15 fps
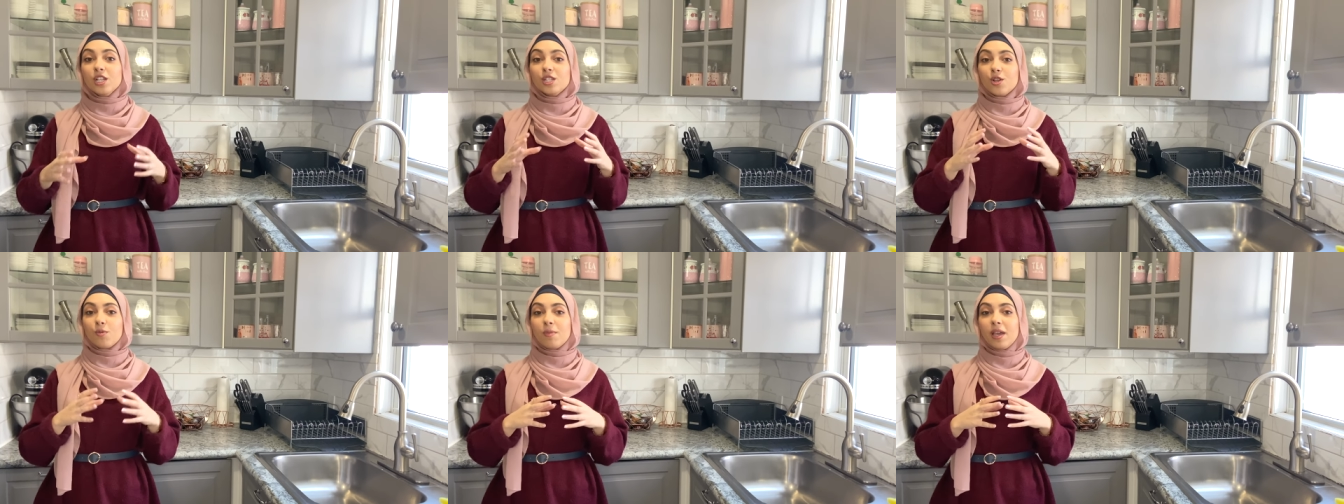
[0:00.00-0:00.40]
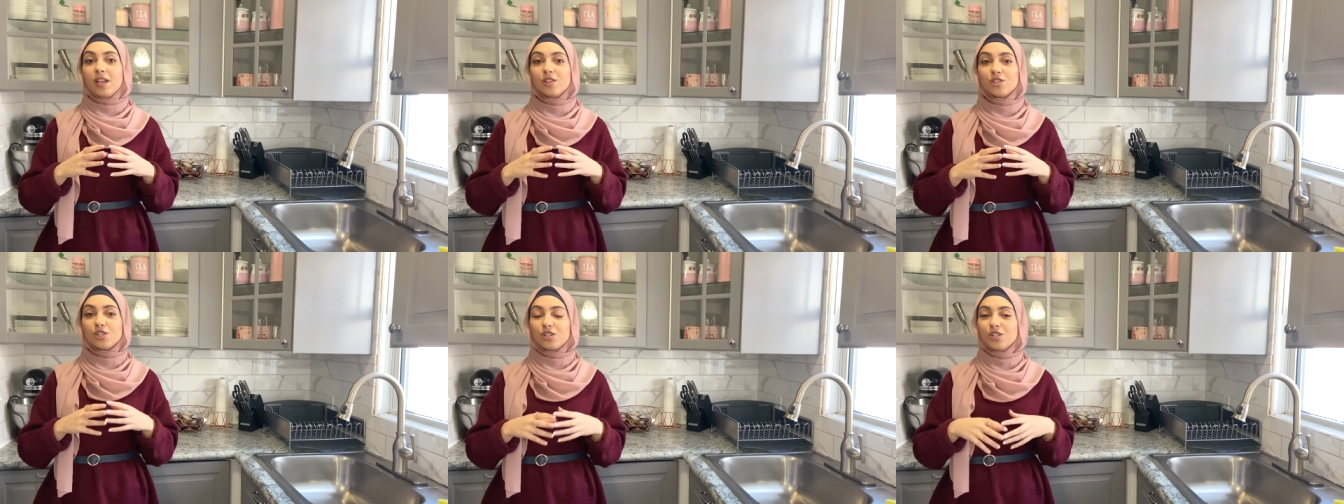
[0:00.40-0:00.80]
So make
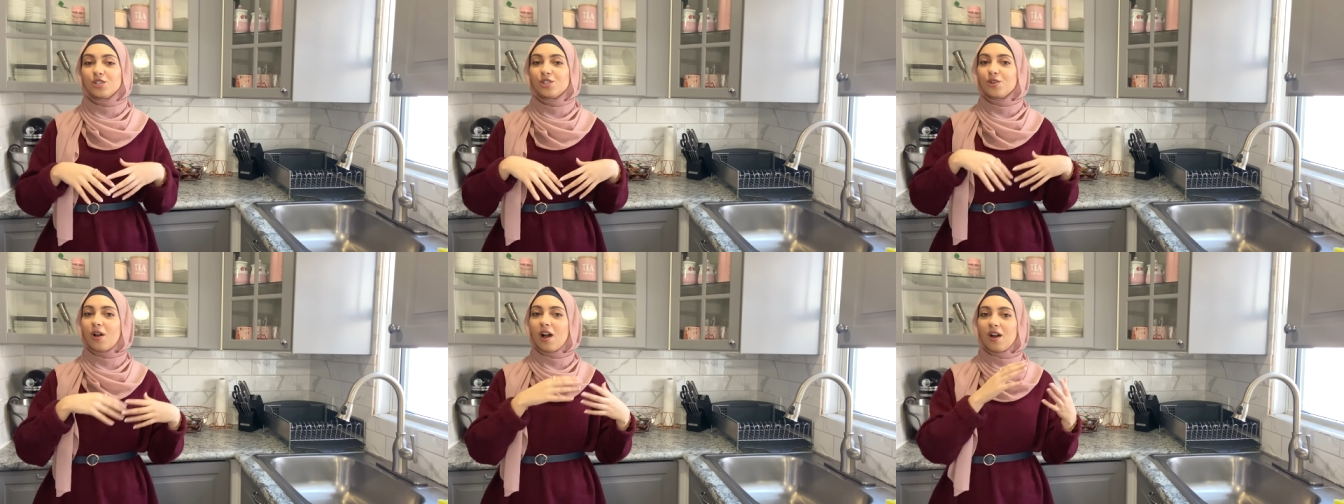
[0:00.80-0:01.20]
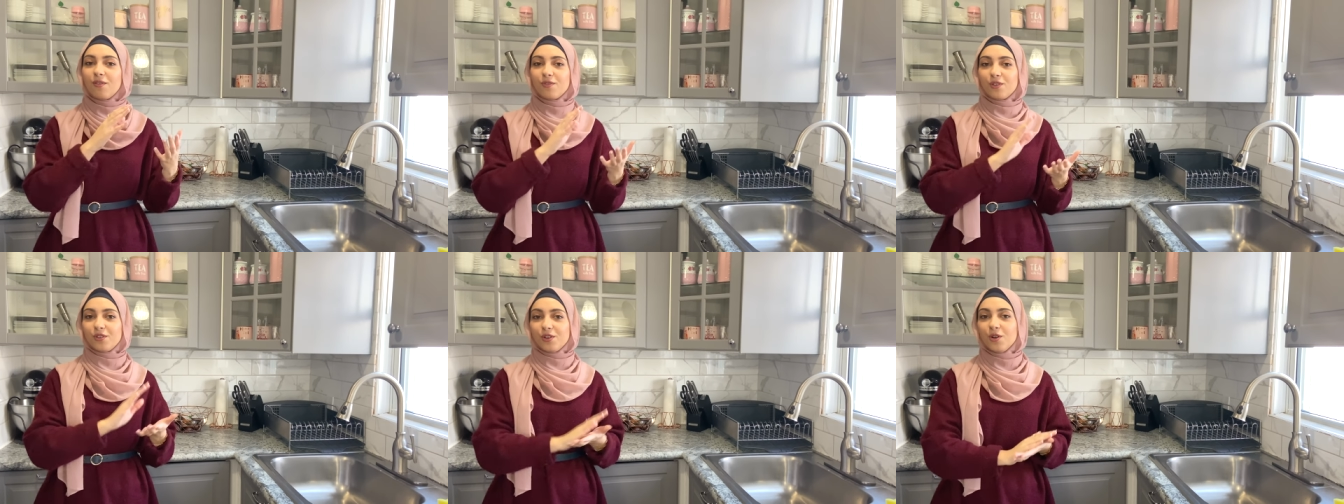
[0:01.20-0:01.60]
sure to have
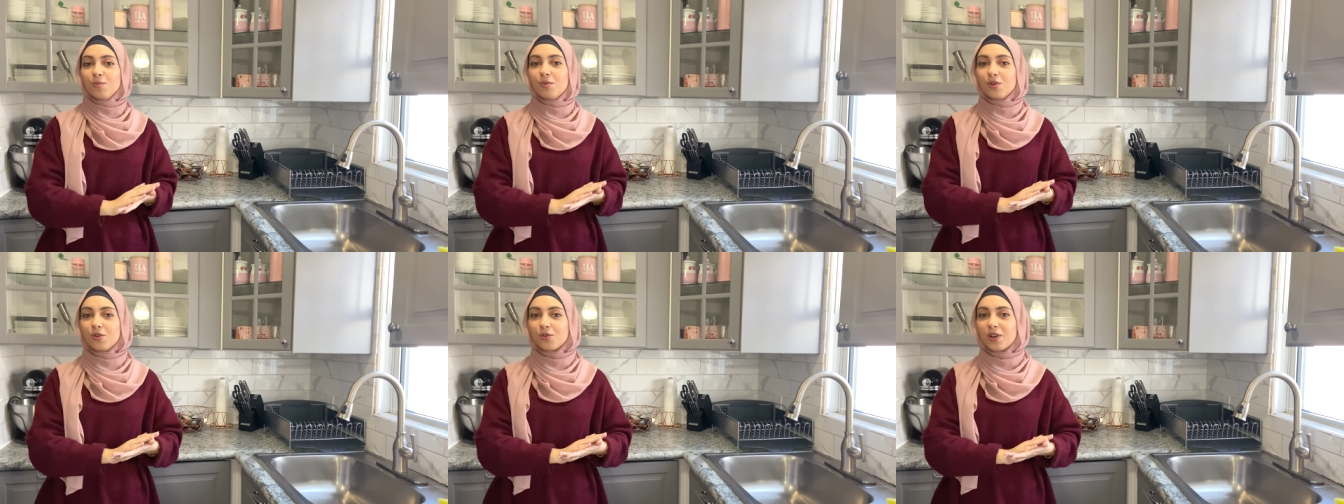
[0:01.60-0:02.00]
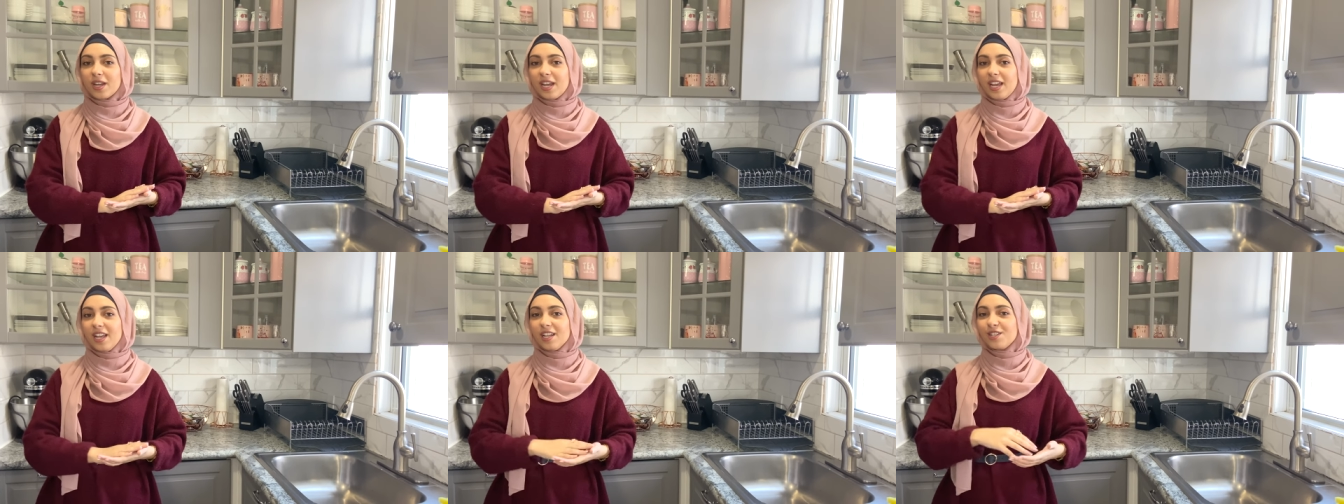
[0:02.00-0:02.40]
your notebook
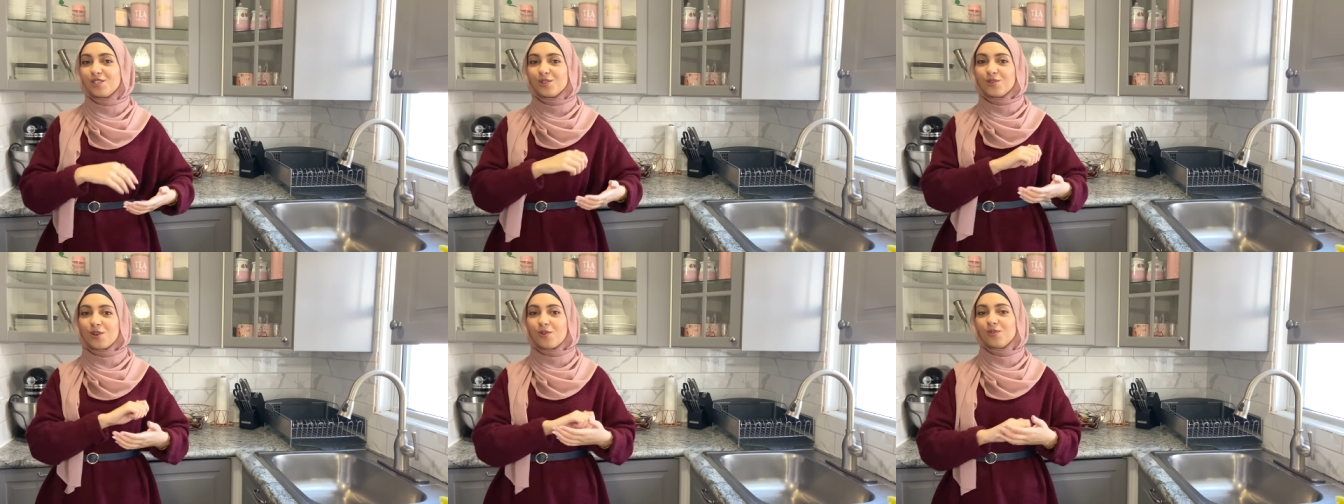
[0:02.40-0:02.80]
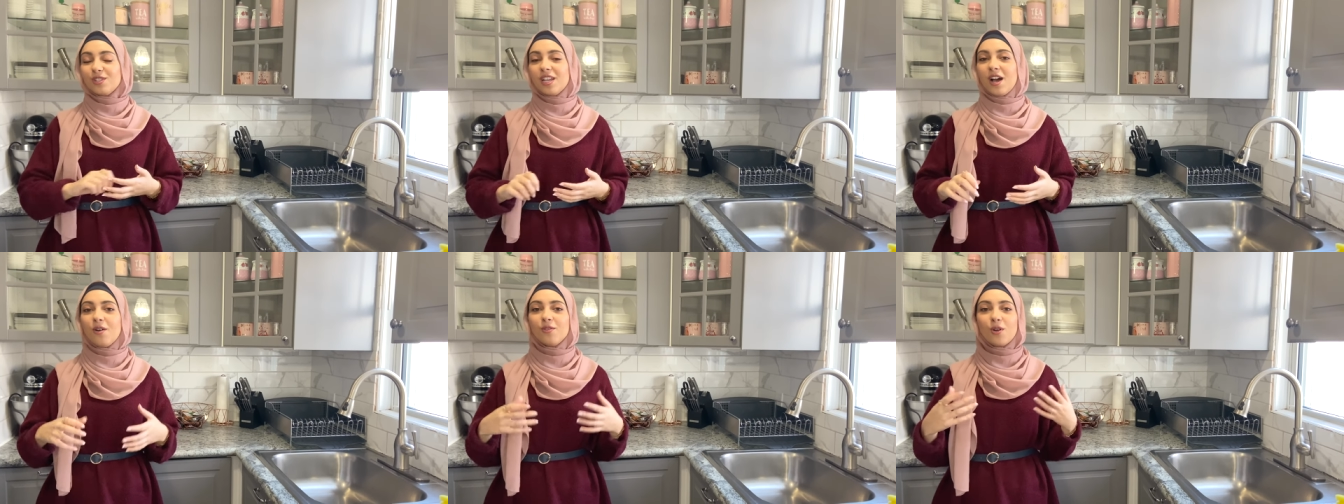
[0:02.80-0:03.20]
ready to note
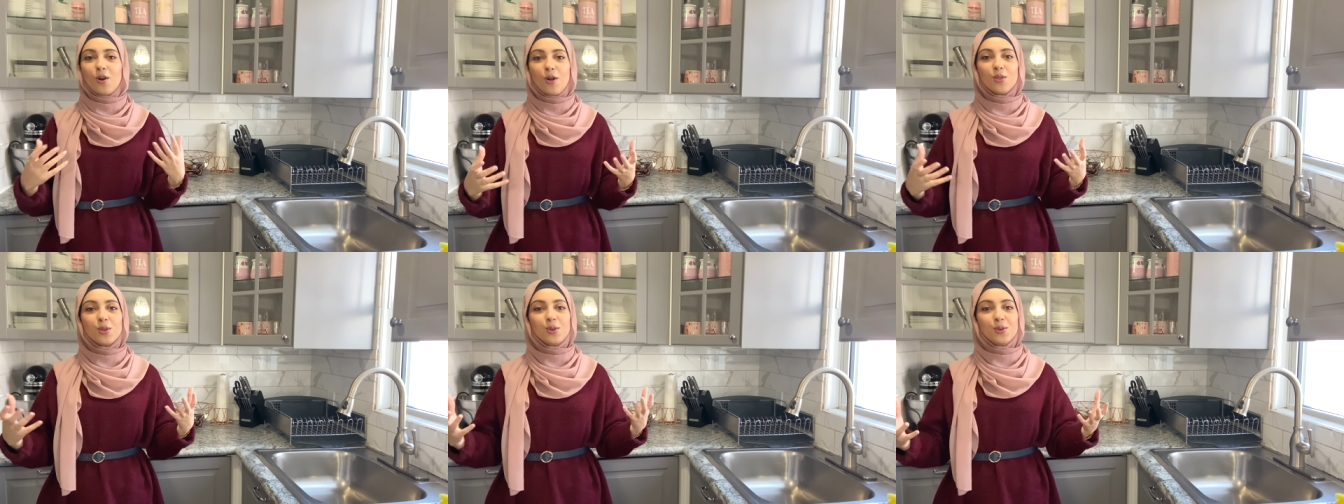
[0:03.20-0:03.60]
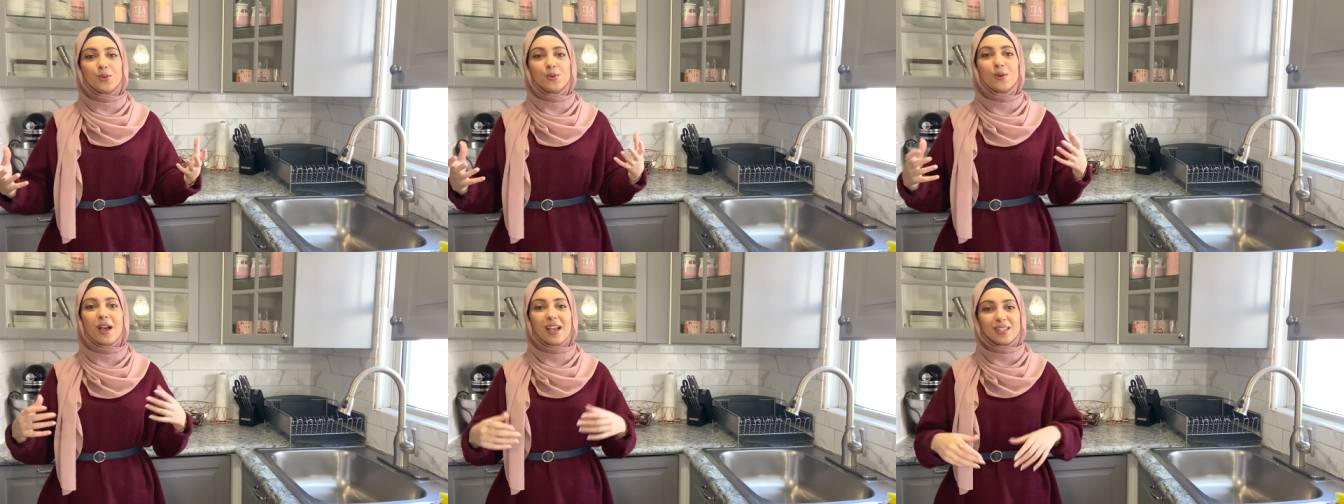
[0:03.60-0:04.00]
down all the
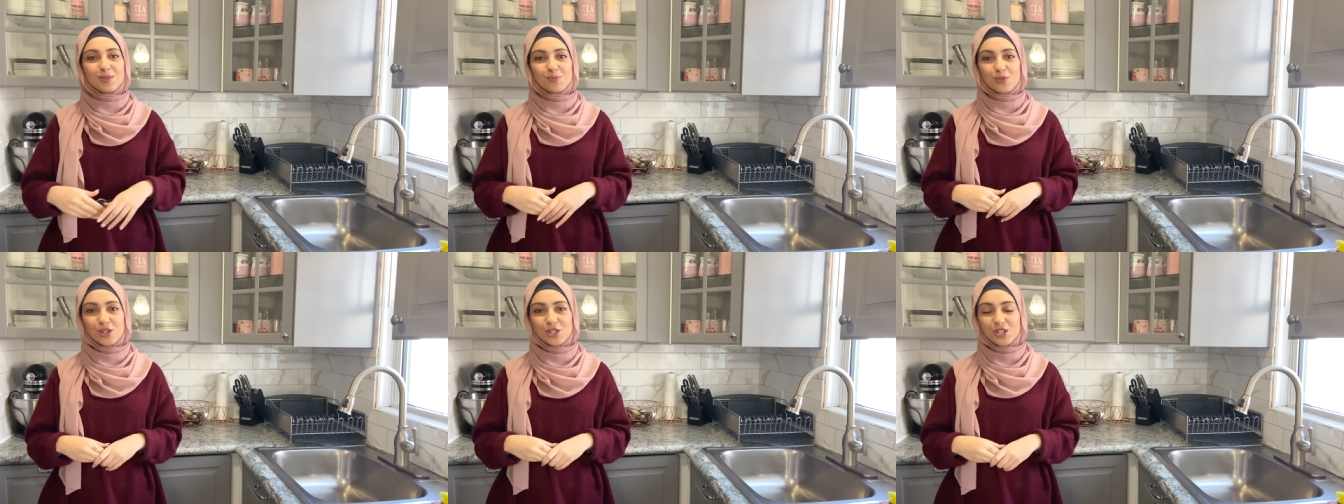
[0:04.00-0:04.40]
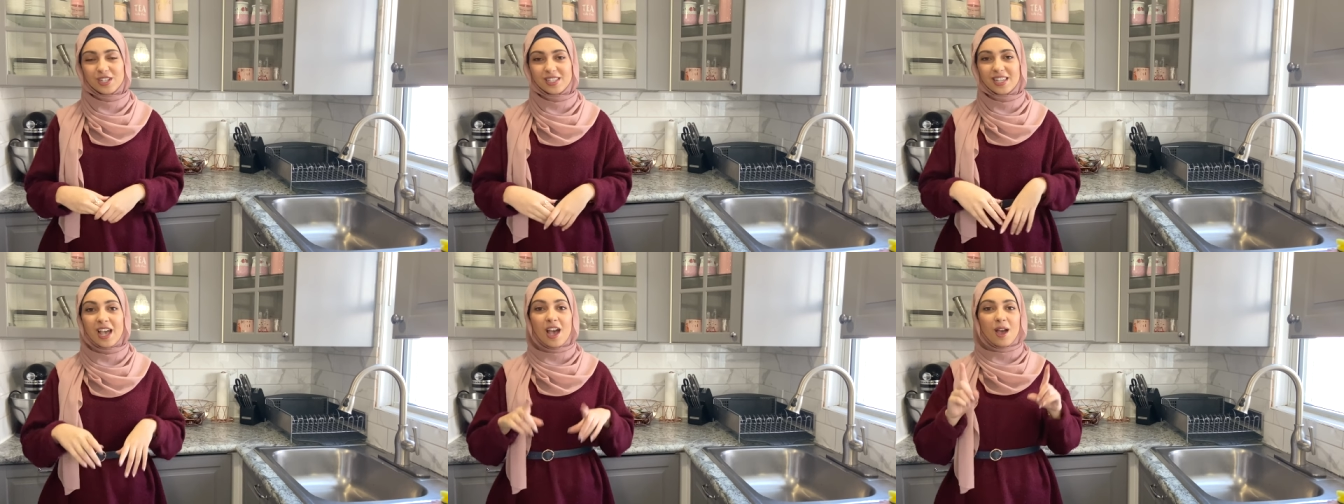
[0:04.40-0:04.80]
new expressions.